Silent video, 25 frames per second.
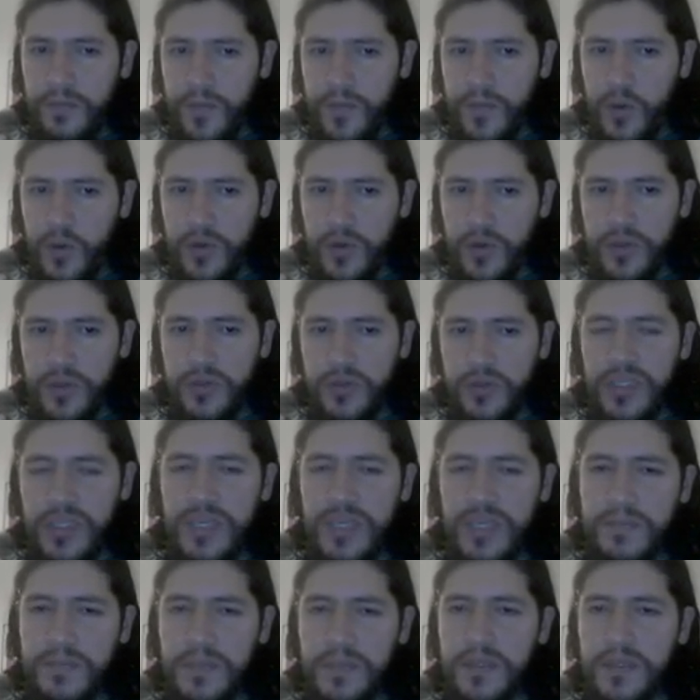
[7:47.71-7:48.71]
or to
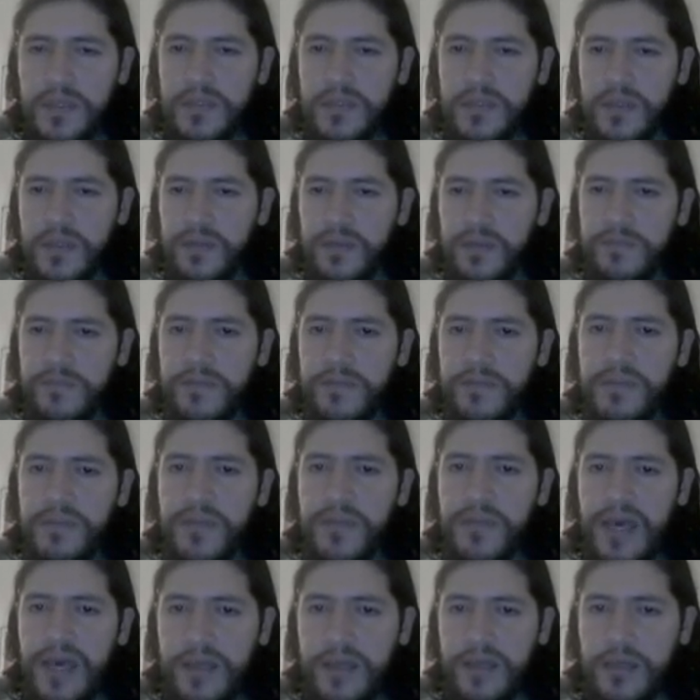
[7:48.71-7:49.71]
give me some
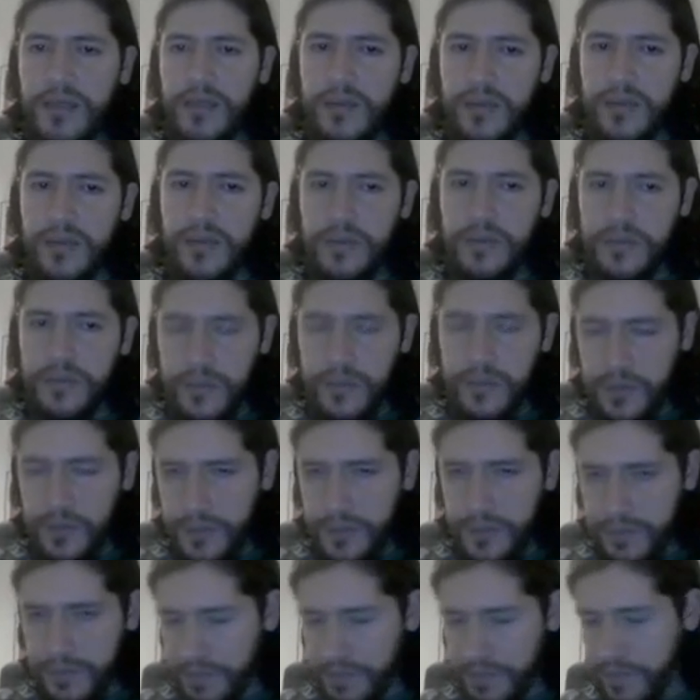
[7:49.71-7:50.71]
feedback on
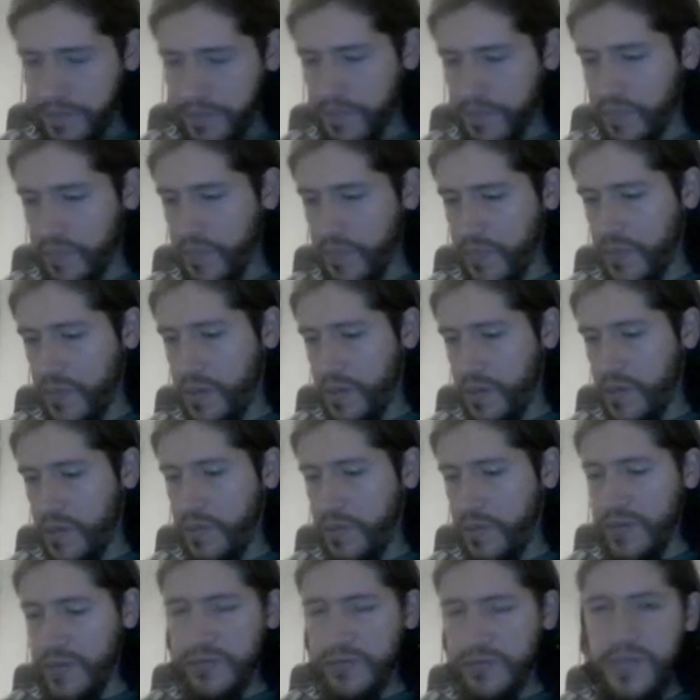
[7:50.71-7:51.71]
the
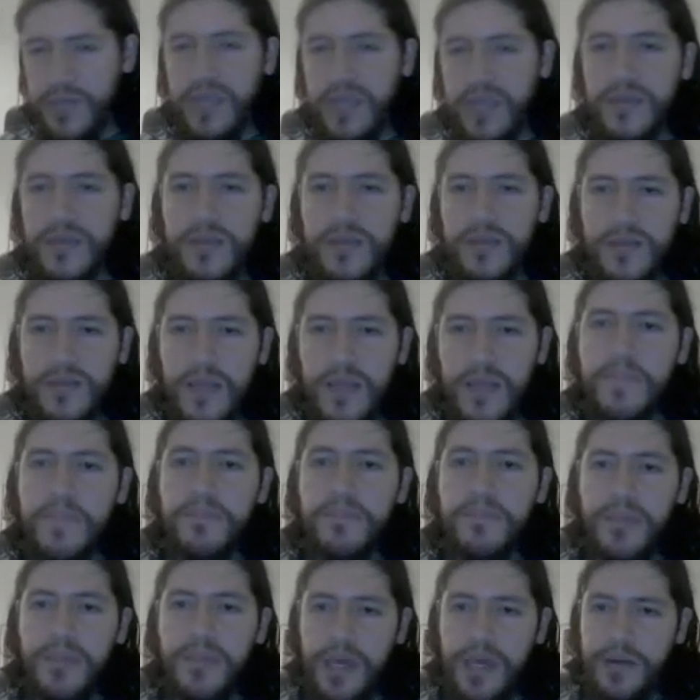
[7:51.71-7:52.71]
way to make
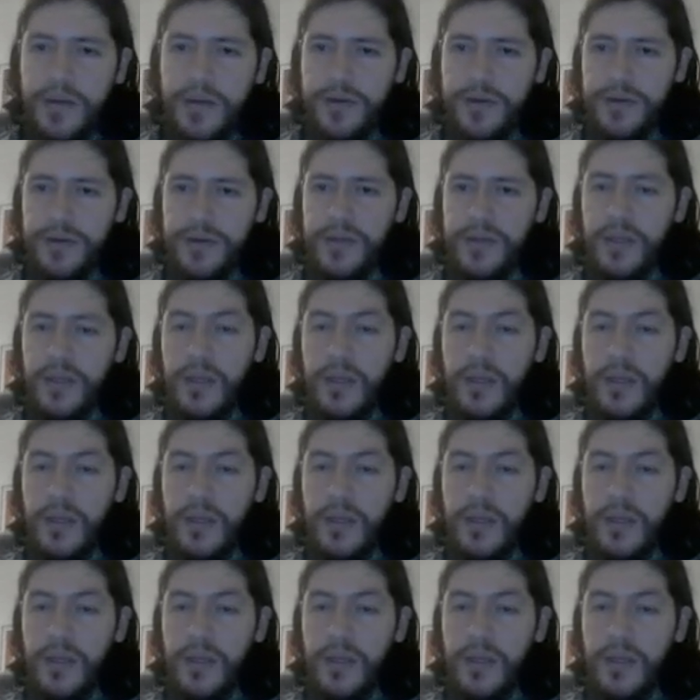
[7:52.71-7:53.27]
them better.